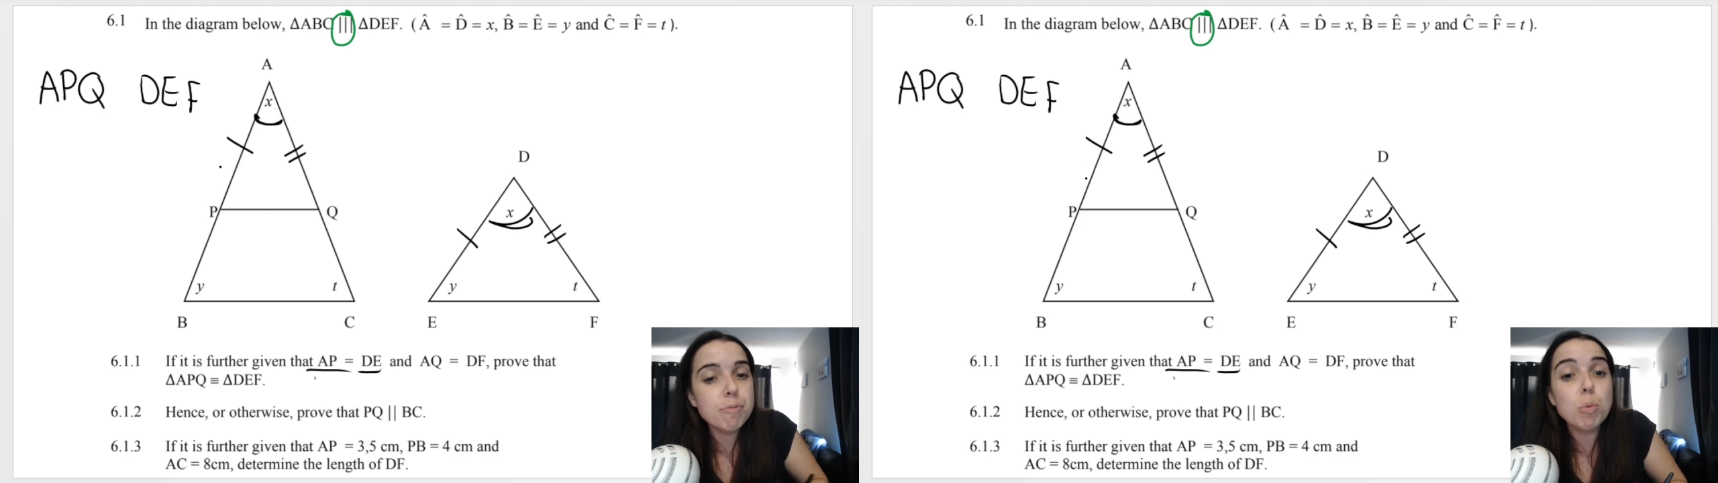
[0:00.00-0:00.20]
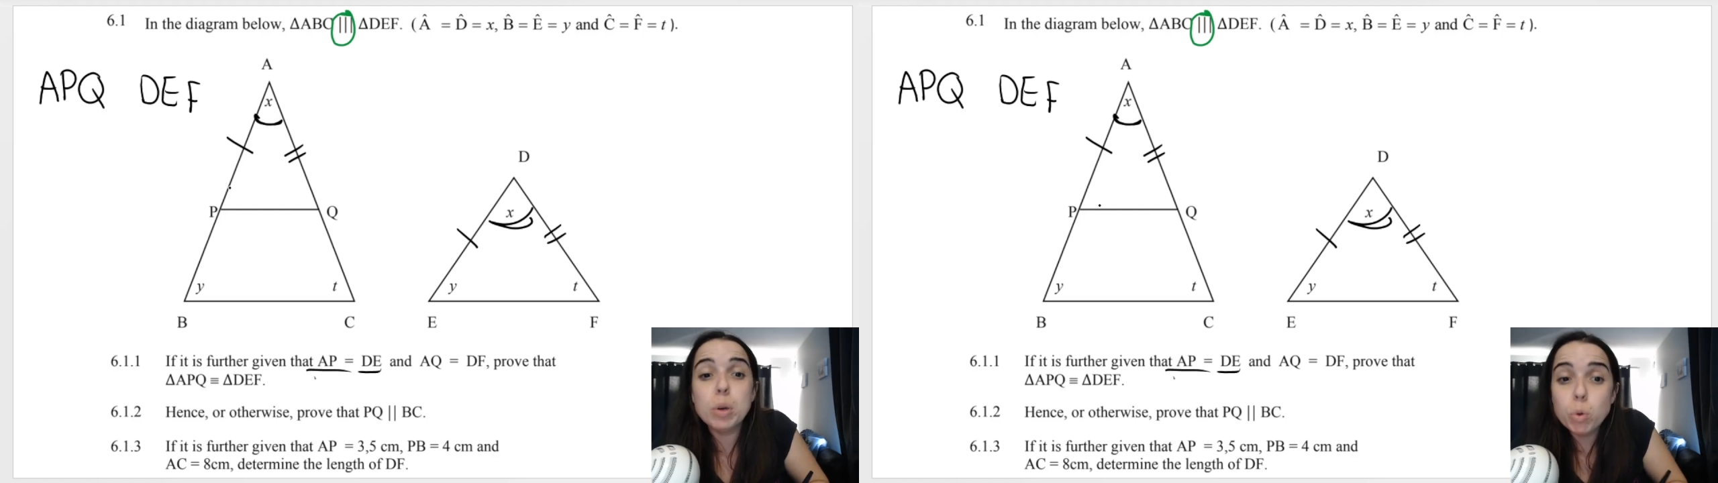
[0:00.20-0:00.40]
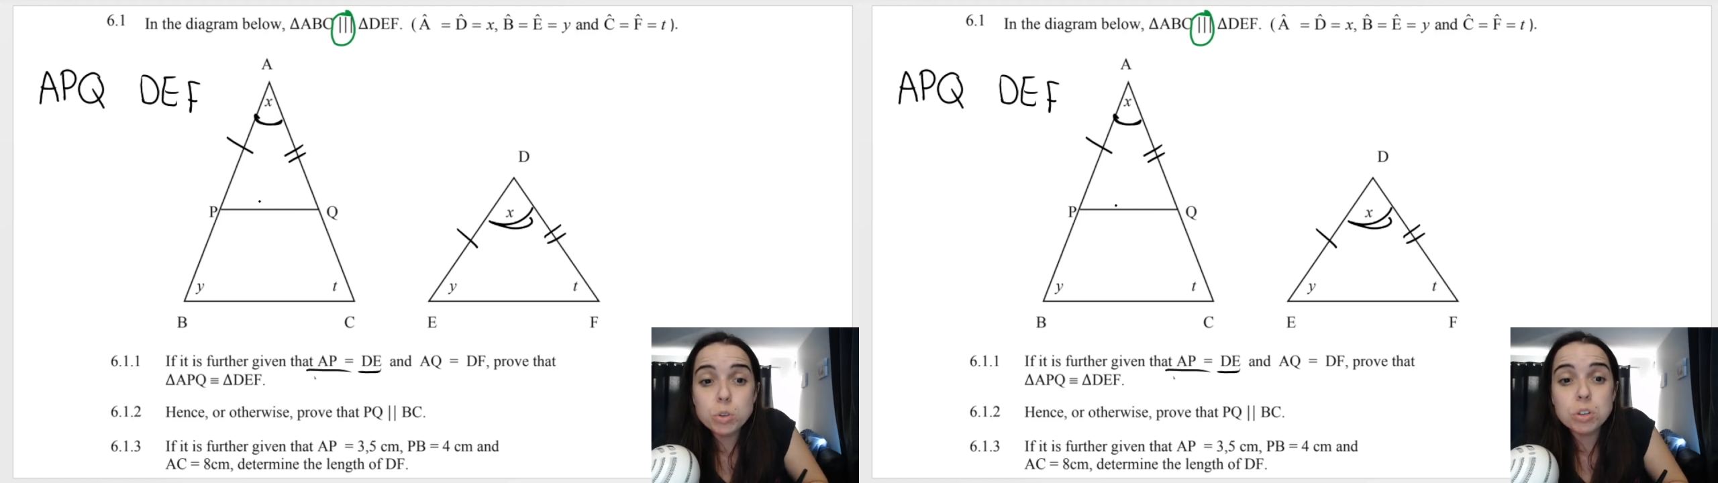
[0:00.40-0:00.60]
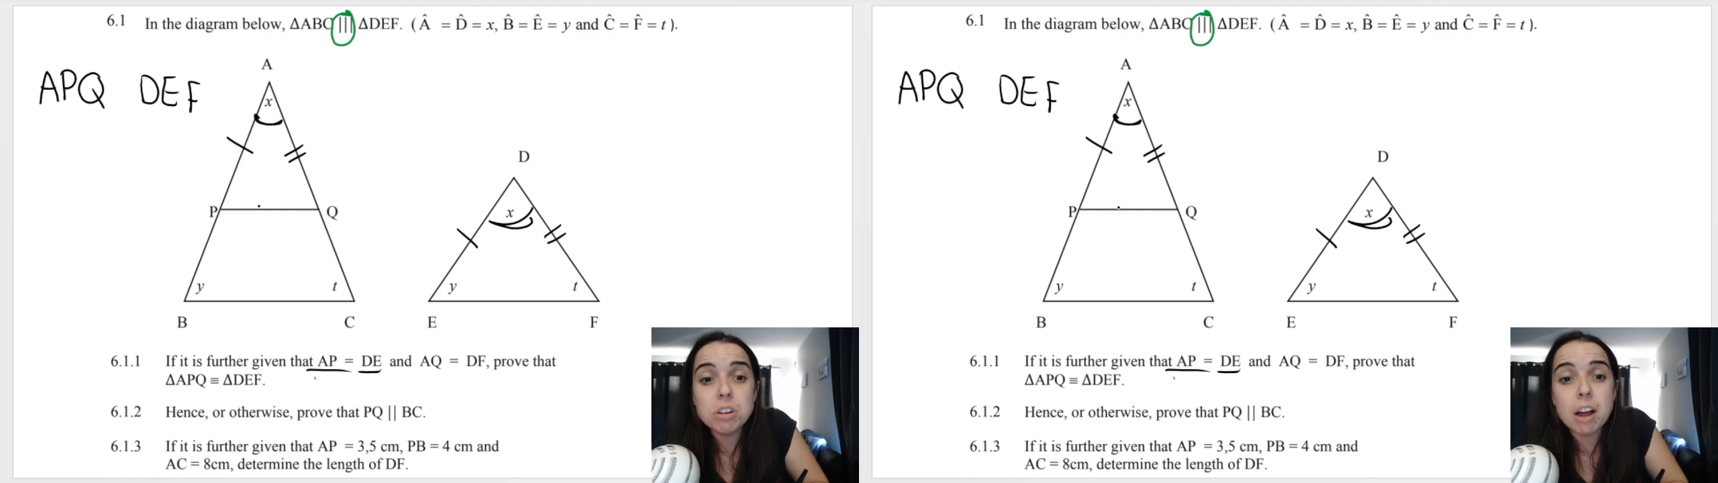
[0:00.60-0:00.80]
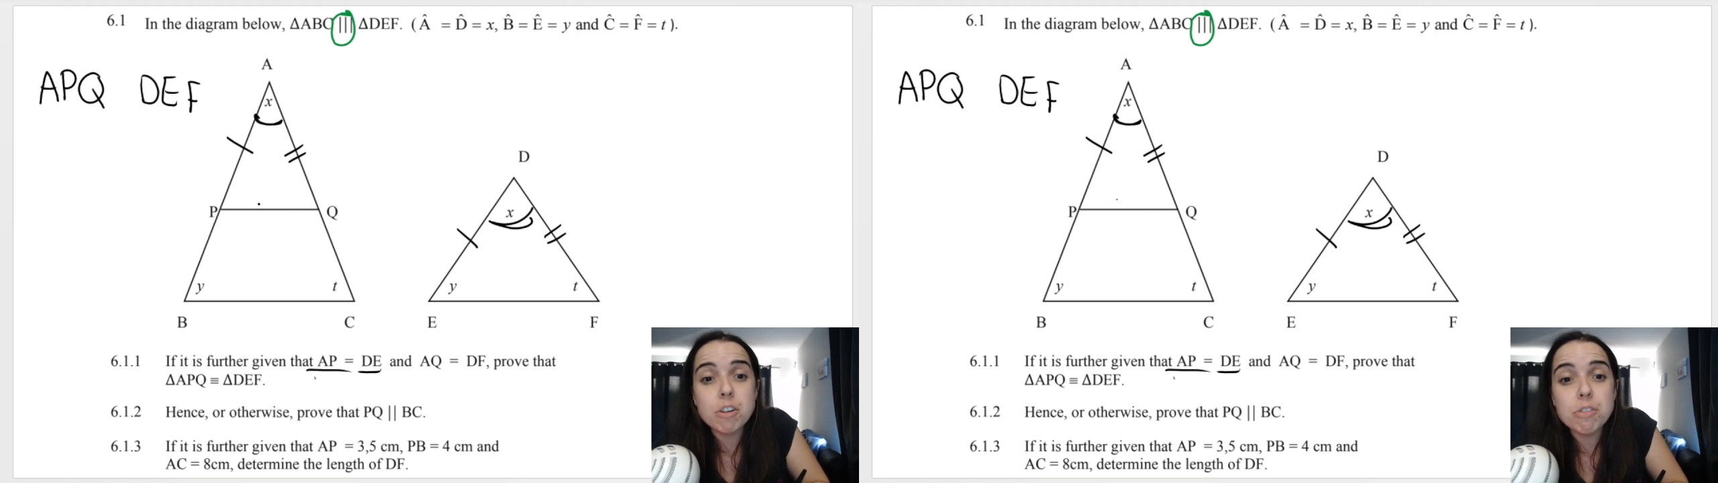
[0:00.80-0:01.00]
We also
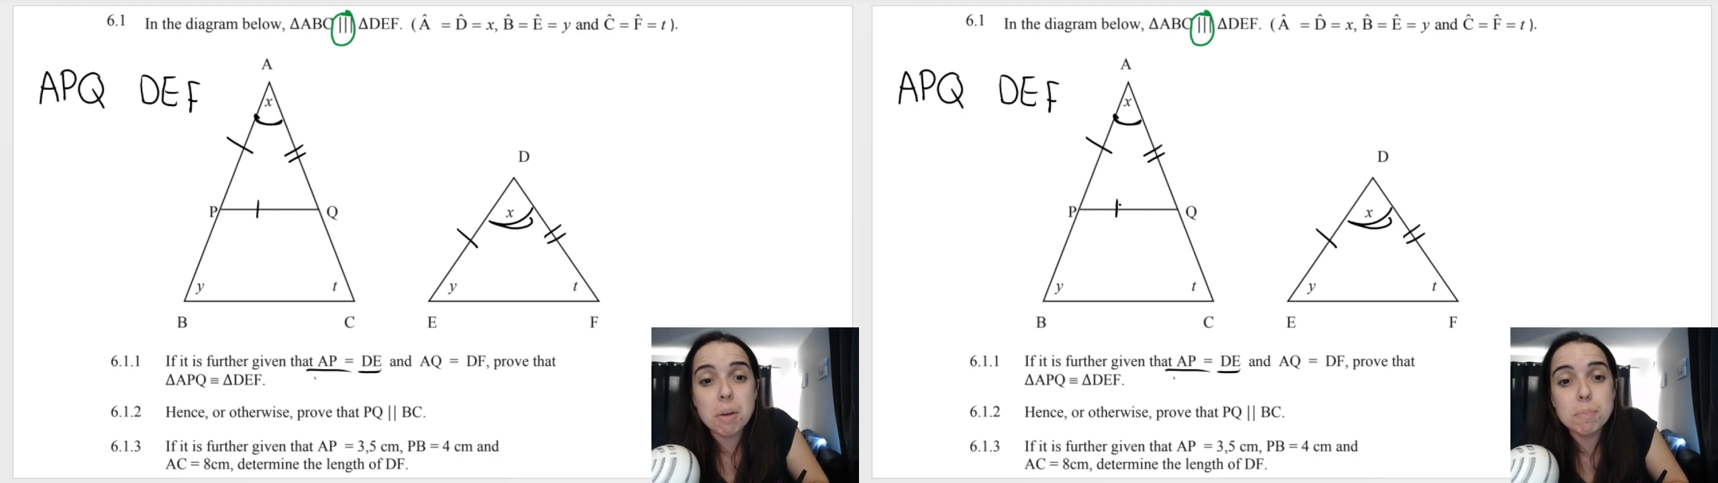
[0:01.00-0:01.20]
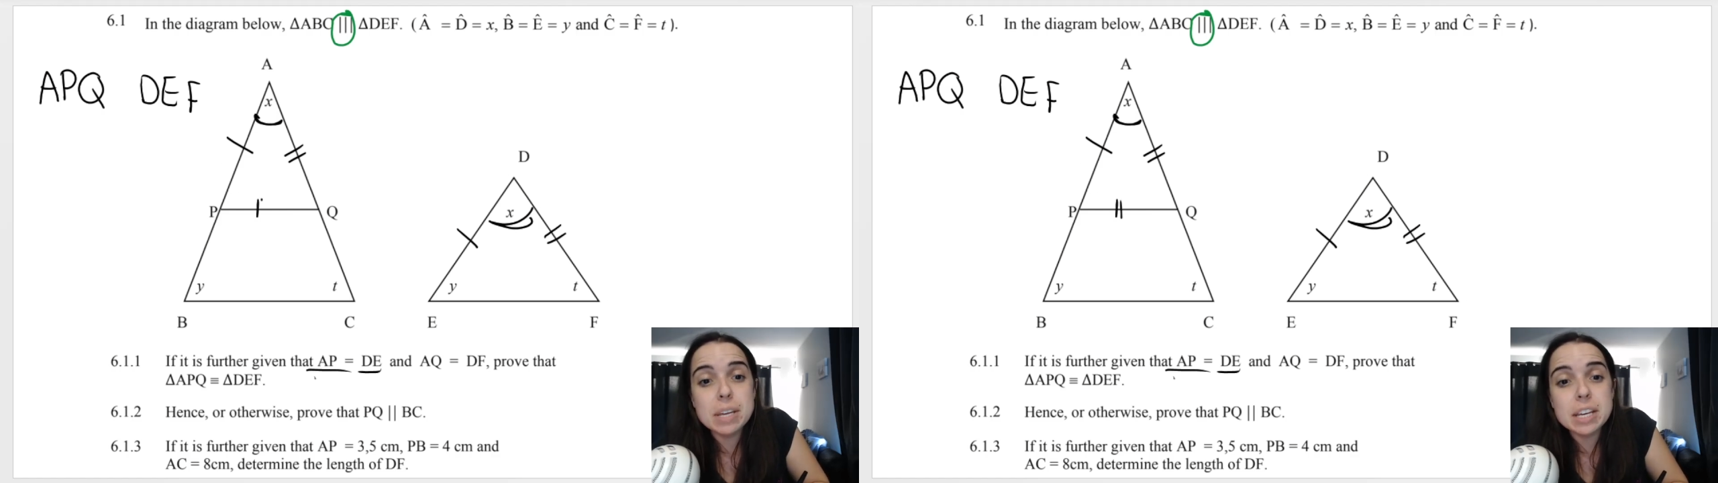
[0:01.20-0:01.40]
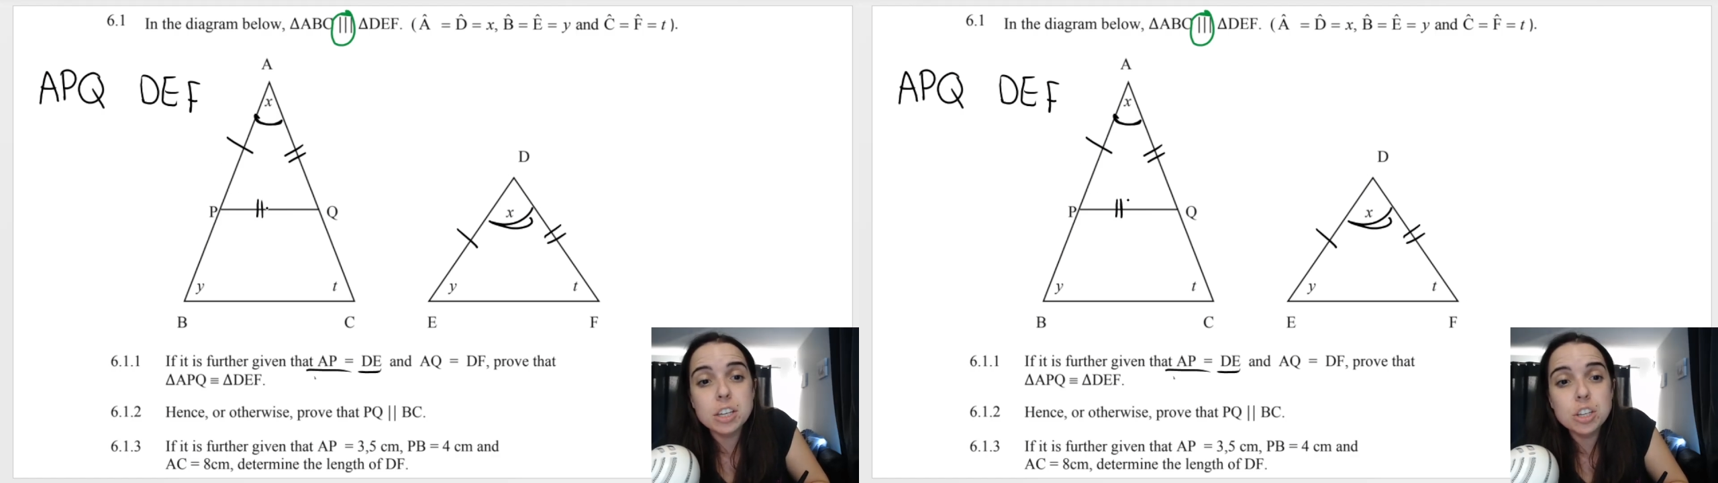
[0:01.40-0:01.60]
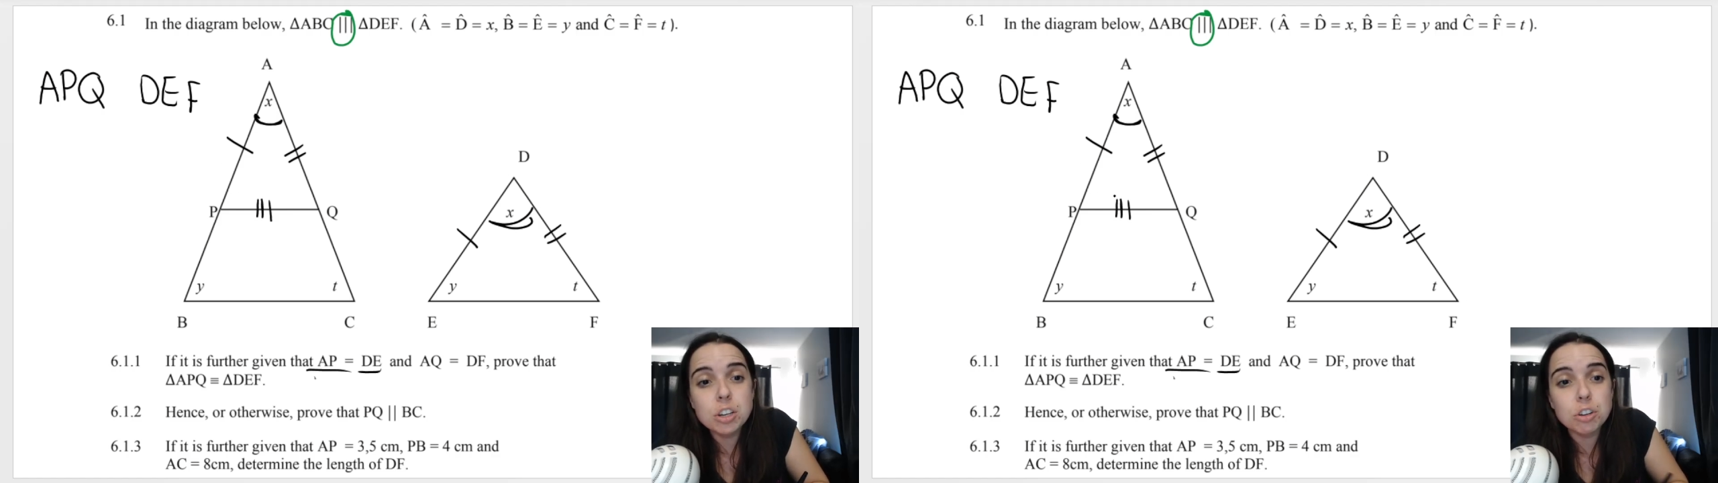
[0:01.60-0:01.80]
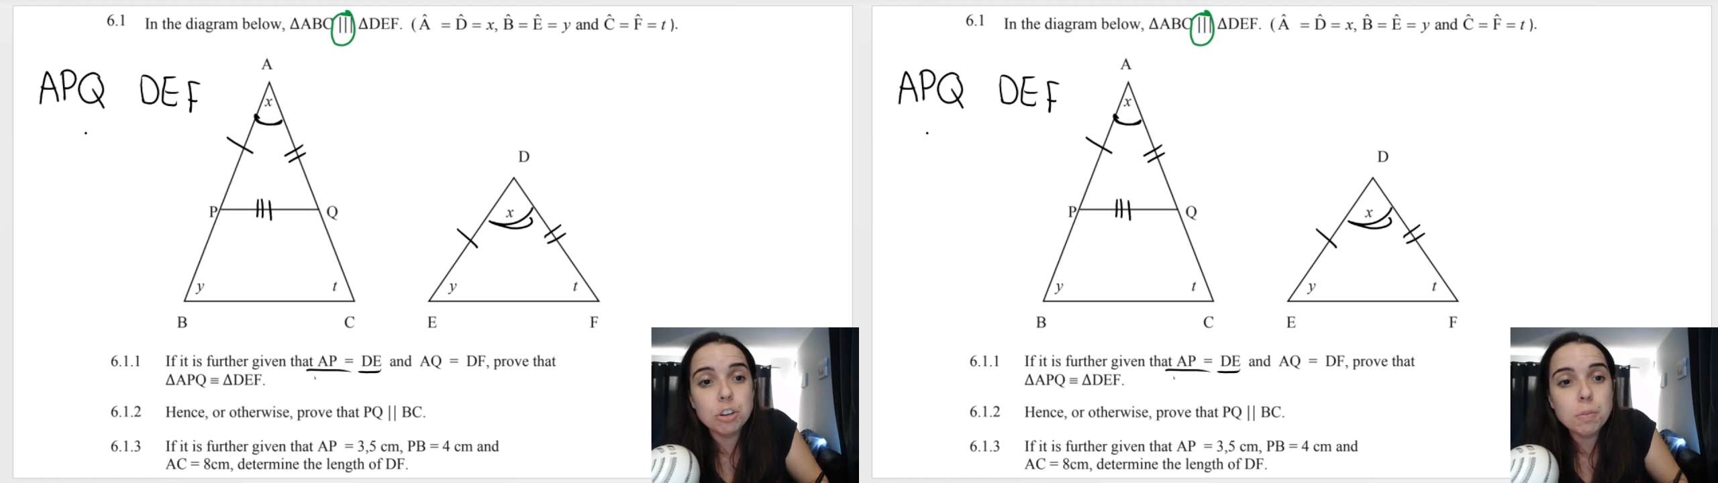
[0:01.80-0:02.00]
now know that
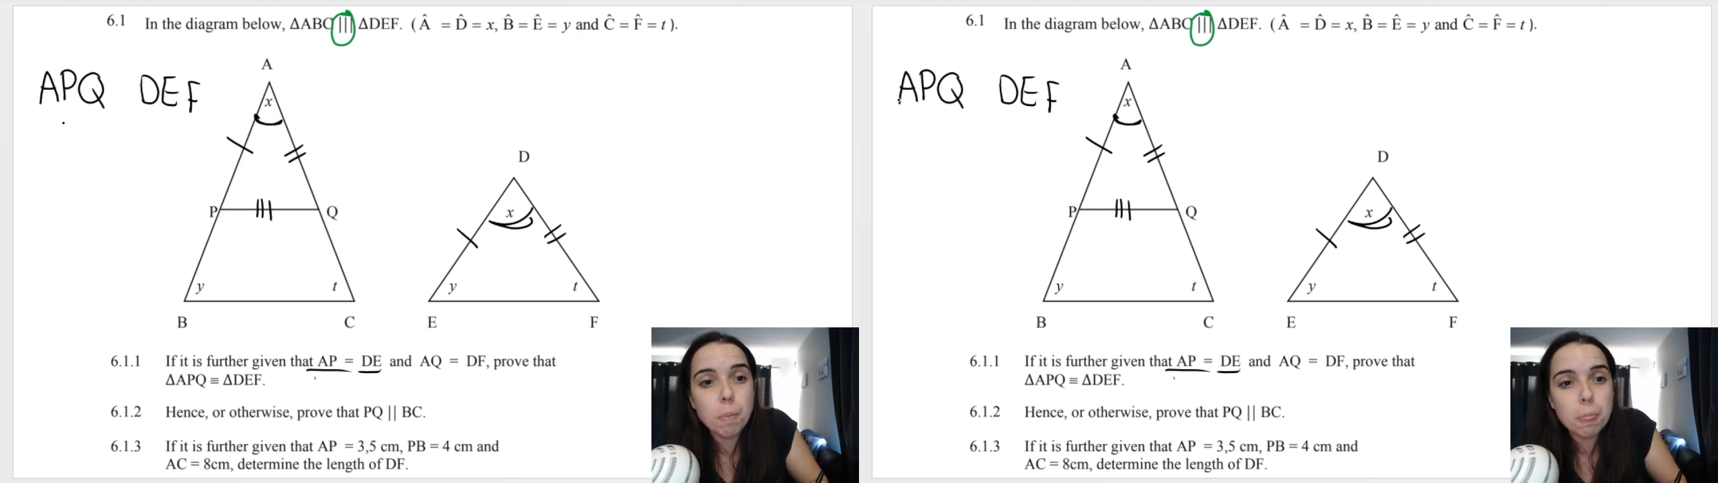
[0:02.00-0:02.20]
PQ